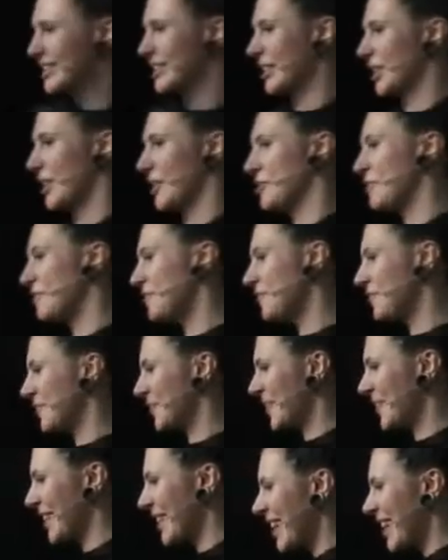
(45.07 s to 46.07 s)
So,
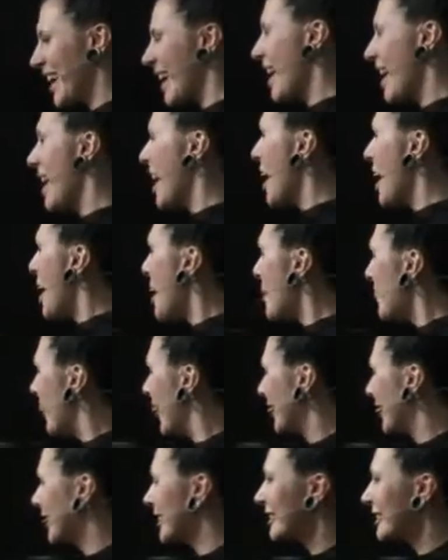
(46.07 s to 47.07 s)

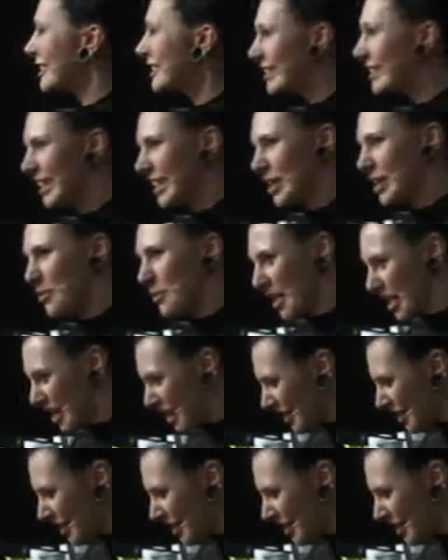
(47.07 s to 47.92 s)
Berlin is a city where a